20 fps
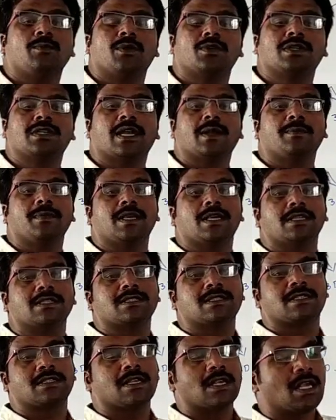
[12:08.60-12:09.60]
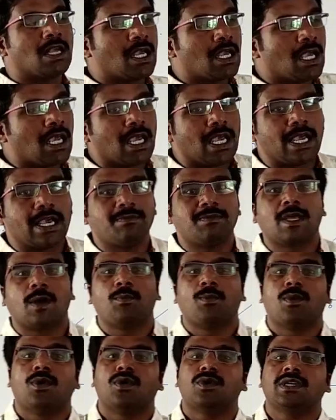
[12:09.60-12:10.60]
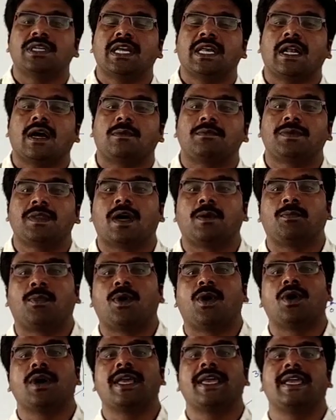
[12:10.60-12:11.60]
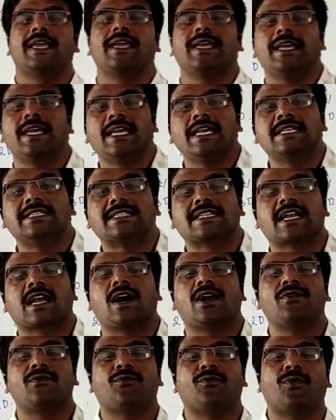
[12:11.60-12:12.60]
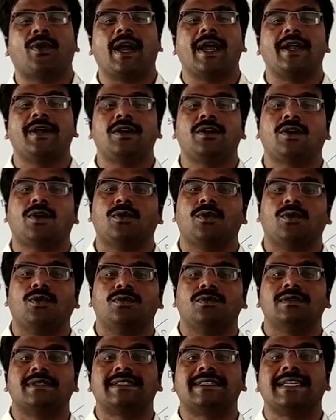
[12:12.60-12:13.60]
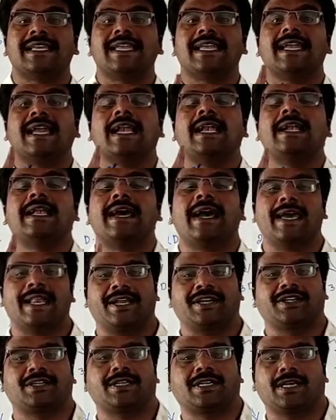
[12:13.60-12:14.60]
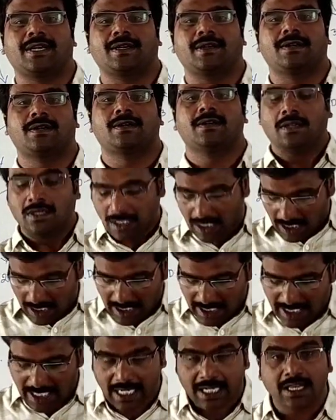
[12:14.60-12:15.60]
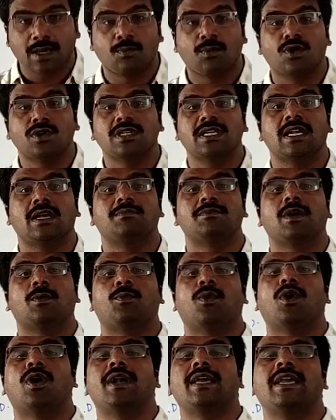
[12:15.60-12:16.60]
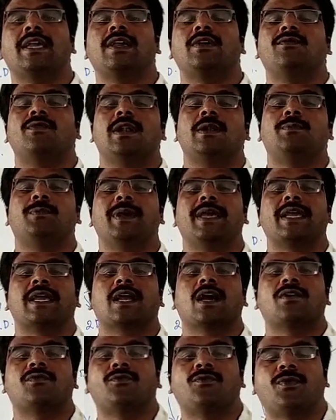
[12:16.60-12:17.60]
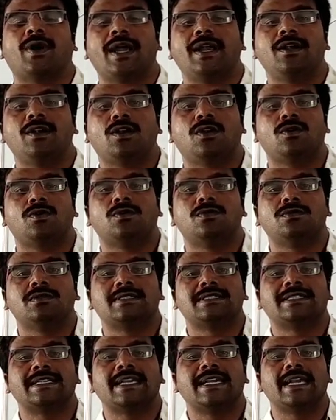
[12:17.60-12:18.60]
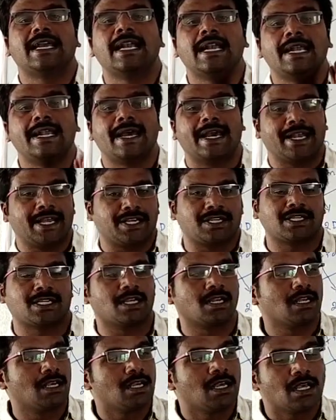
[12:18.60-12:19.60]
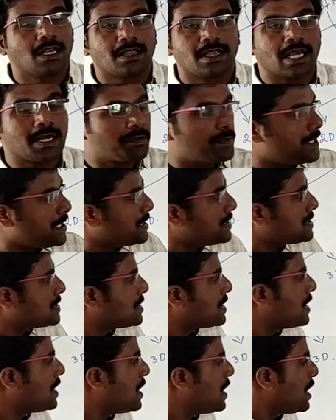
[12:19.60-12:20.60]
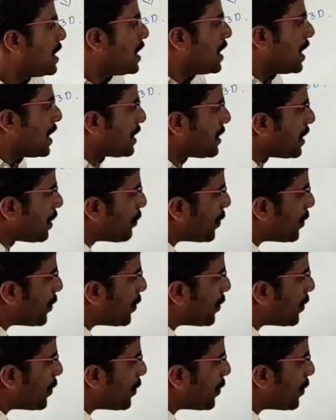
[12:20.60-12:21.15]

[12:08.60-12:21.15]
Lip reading: motion means if the motion of the body is confined to single direction. Here the motion of the body will be confined to single direction. That means the